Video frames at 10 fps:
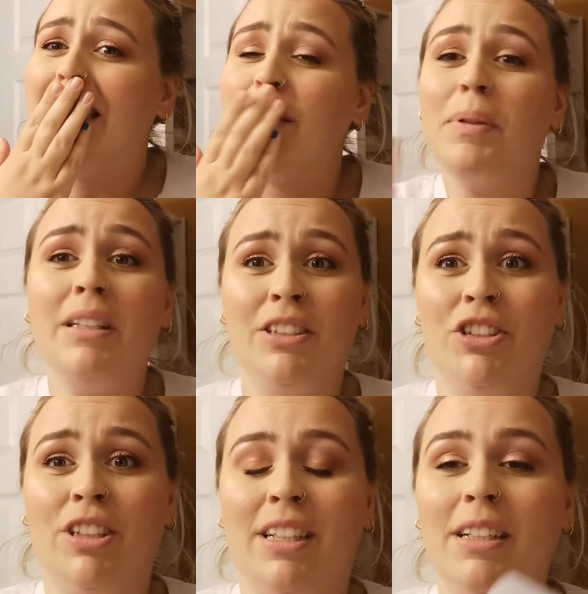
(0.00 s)
I probably
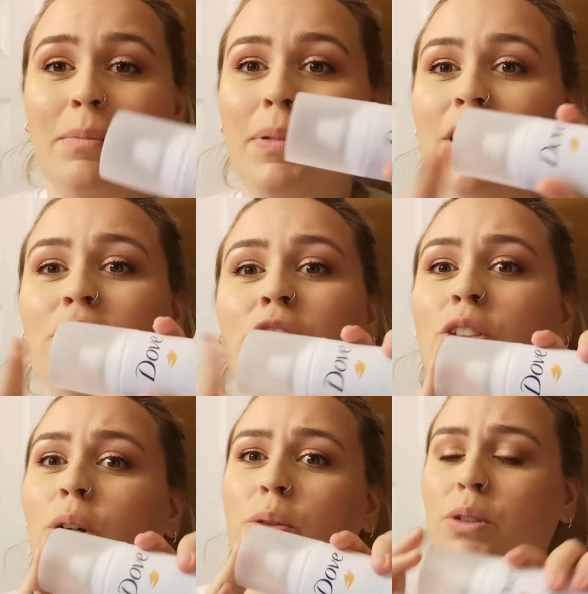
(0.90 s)
shouldn't, but
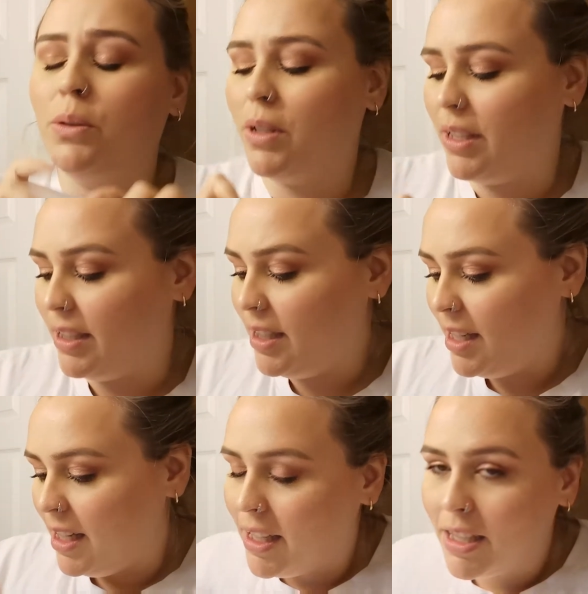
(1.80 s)
it's so good,
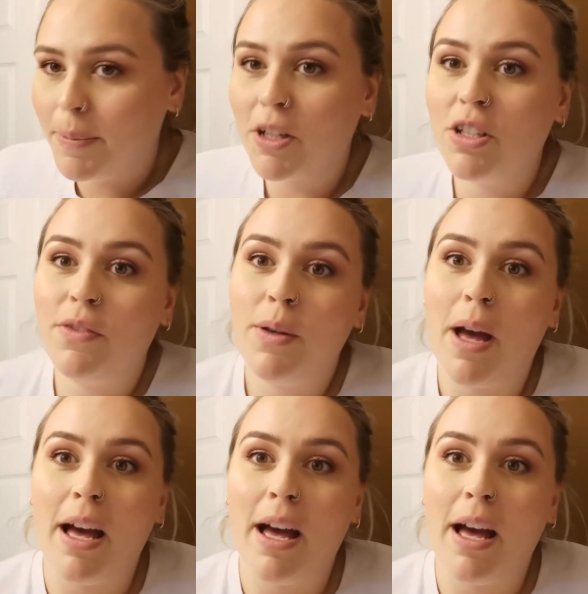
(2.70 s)
especially if you